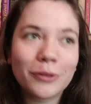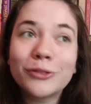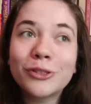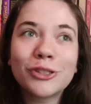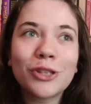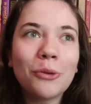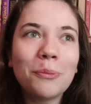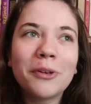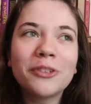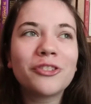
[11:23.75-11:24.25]
There's
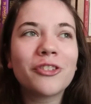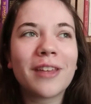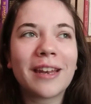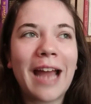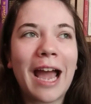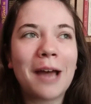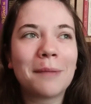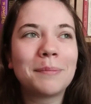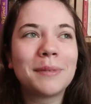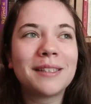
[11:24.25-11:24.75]
so much
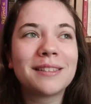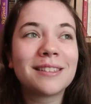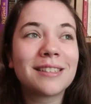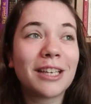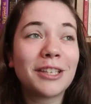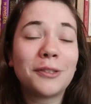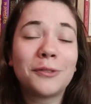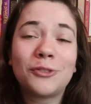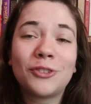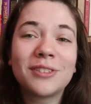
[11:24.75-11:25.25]
that
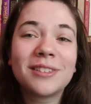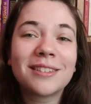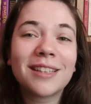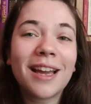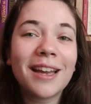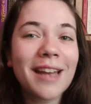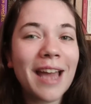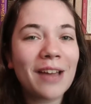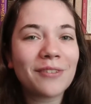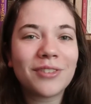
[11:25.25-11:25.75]
happens that you
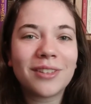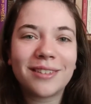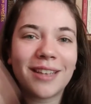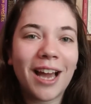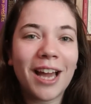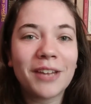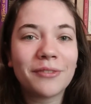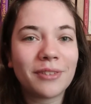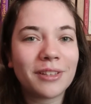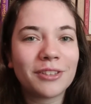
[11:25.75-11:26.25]
just kind of have to
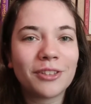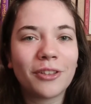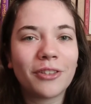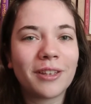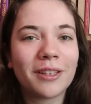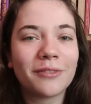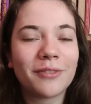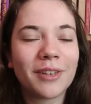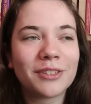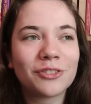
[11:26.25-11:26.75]
dive into
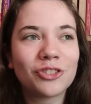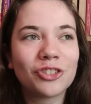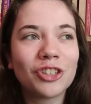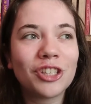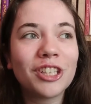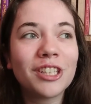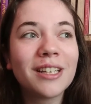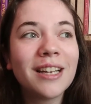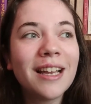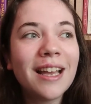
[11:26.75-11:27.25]
the
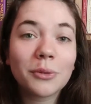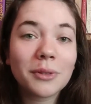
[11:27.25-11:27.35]
adventure.